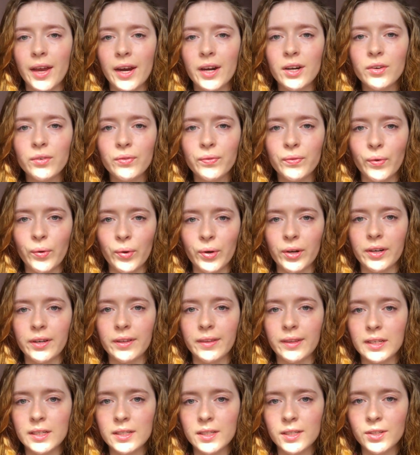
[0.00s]
therefore
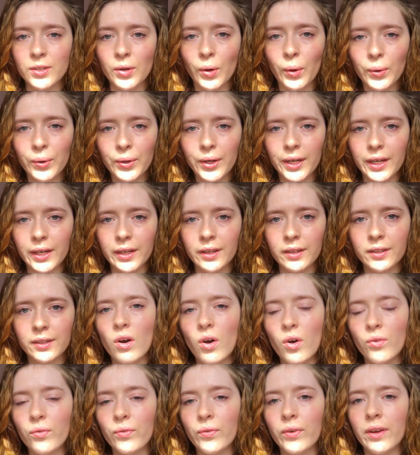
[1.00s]
the story
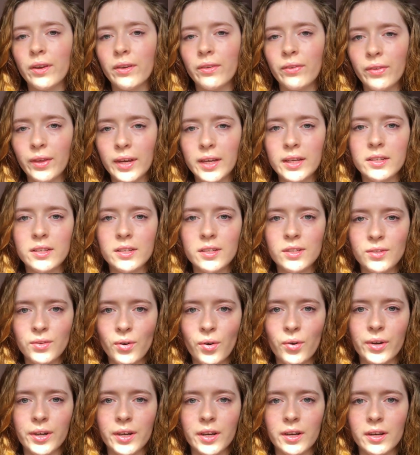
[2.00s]
of this
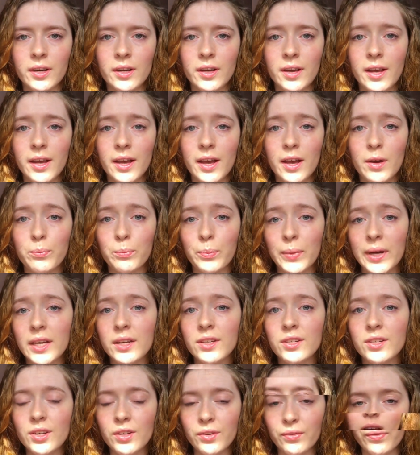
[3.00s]
story
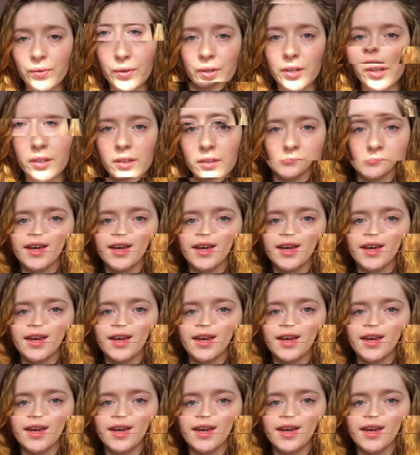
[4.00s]
may differ.